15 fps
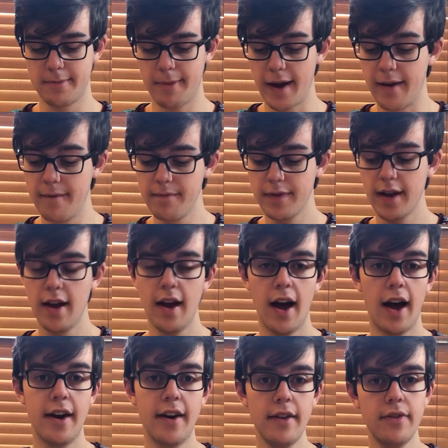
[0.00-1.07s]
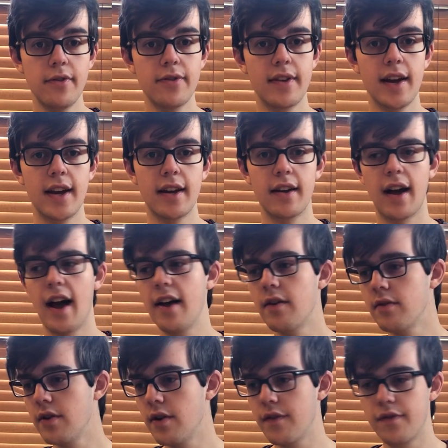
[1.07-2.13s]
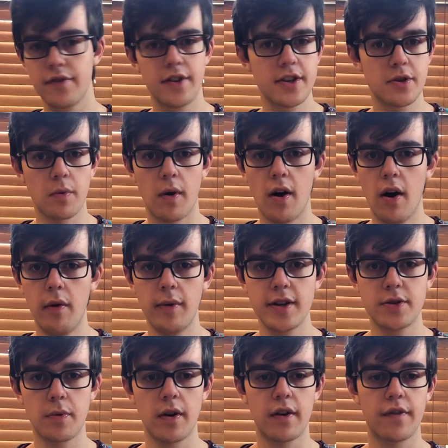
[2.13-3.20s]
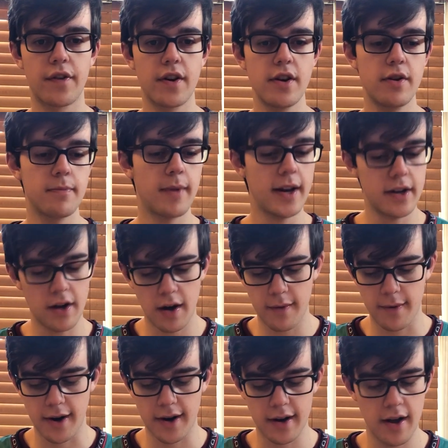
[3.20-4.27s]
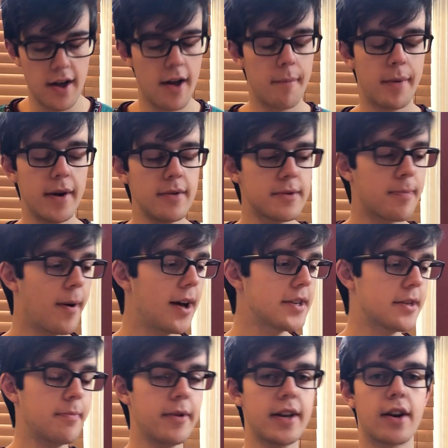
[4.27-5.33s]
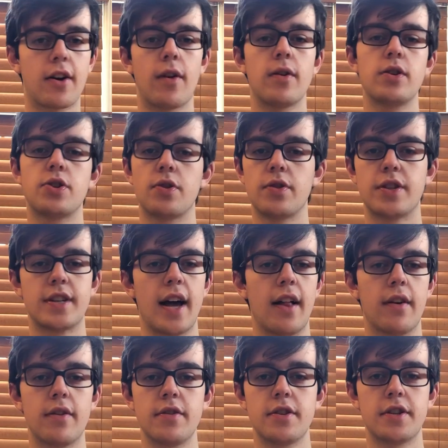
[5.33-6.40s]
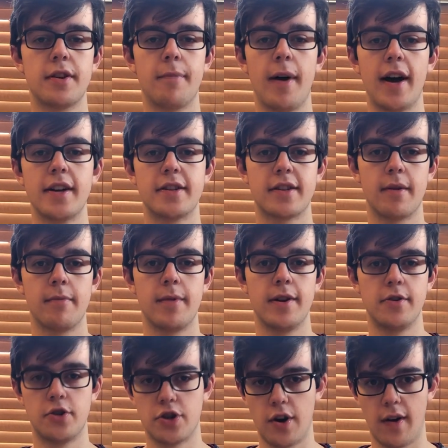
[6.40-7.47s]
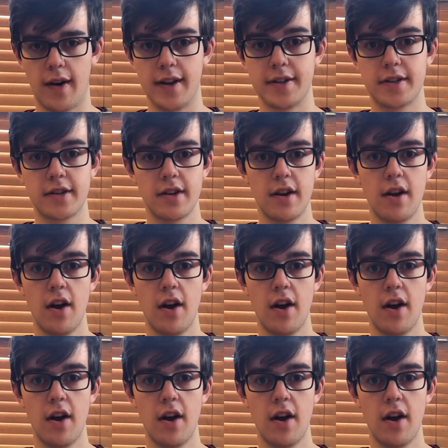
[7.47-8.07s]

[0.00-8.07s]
But another thing, I don't know if this will always work for you, might not work, but I would possibly encourage your sellers to buy some insurance